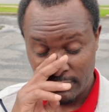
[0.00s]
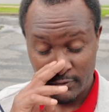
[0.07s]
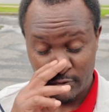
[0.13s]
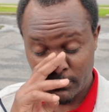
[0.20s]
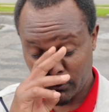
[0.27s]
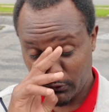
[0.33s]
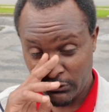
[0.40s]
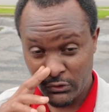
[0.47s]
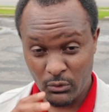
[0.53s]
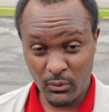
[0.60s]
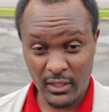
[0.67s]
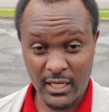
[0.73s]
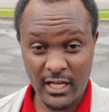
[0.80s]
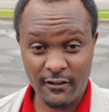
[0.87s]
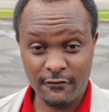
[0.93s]
So you
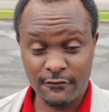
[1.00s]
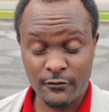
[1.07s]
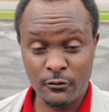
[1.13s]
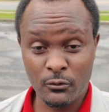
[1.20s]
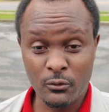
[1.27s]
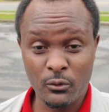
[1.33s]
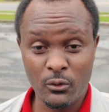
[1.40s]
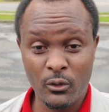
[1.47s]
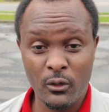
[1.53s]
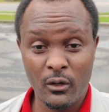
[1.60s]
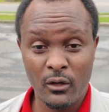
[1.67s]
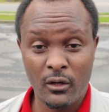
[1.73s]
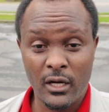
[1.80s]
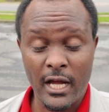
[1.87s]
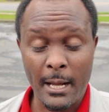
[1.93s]
will have to
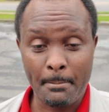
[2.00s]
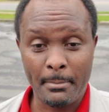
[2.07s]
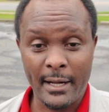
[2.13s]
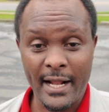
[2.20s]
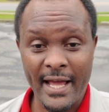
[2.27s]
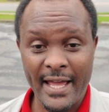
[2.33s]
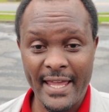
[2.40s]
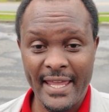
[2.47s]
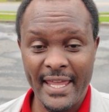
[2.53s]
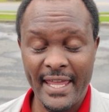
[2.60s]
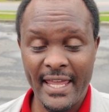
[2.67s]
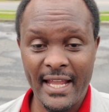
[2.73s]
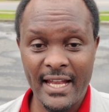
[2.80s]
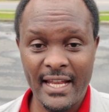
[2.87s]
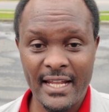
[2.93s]
apply
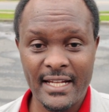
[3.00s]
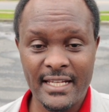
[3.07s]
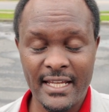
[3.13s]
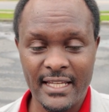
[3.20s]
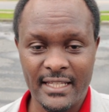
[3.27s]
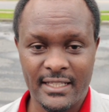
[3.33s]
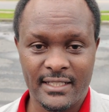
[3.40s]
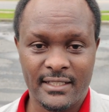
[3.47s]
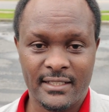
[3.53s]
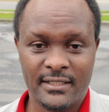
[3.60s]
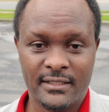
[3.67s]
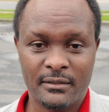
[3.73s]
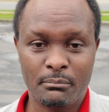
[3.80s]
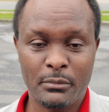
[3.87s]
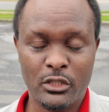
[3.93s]
any day
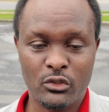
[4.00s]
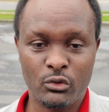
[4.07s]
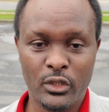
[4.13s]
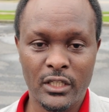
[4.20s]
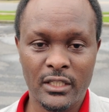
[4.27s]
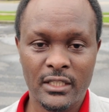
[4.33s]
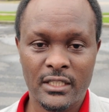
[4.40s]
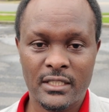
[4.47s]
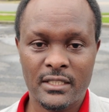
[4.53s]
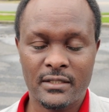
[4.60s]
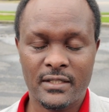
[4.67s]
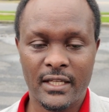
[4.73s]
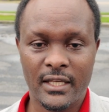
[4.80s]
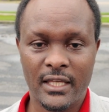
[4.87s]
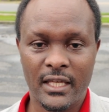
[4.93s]
between
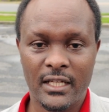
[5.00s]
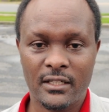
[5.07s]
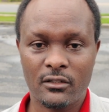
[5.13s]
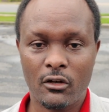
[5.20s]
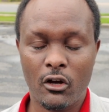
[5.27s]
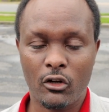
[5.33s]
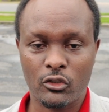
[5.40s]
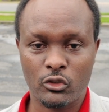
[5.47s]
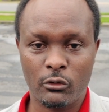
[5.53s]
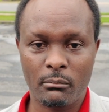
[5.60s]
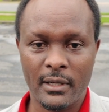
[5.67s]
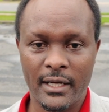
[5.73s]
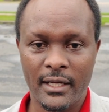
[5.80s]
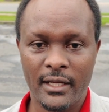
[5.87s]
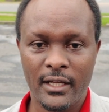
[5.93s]
2nd
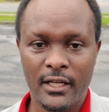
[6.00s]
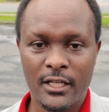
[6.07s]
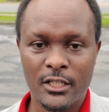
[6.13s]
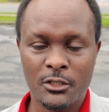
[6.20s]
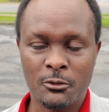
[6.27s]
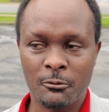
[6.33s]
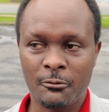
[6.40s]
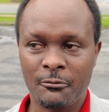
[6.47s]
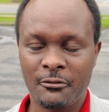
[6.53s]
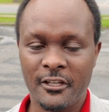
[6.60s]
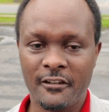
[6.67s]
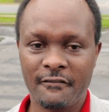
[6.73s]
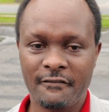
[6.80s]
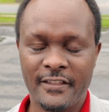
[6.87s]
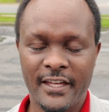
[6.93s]
October to
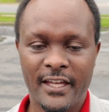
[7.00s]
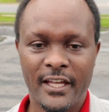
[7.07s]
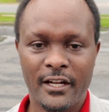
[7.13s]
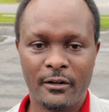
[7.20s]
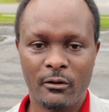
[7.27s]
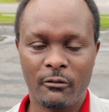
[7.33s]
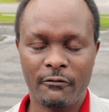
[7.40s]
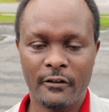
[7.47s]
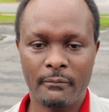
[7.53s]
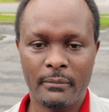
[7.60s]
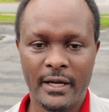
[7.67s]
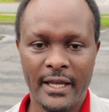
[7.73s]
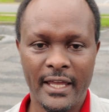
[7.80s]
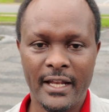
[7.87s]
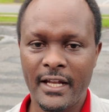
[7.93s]
5th
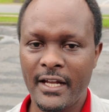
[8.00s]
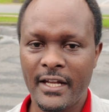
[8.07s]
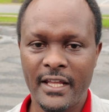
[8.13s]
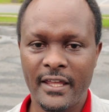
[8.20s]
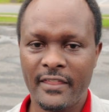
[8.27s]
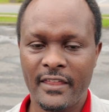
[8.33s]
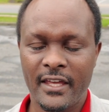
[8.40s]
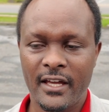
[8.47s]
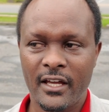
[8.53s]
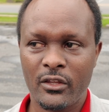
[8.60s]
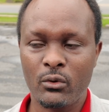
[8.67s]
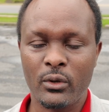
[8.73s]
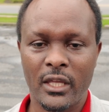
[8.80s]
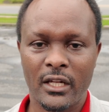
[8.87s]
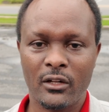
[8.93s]
November. Any day there,
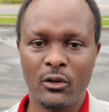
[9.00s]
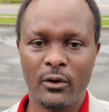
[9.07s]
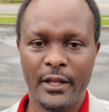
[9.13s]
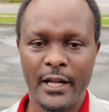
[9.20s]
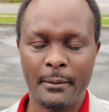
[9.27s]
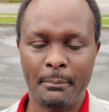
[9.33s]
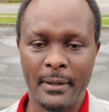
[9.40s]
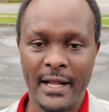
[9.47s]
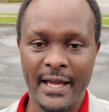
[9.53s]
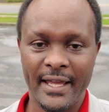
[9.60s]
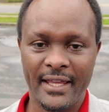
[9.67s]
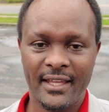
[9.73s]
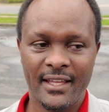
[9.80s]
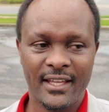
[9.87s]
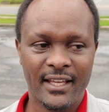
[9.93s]
you can go and apply.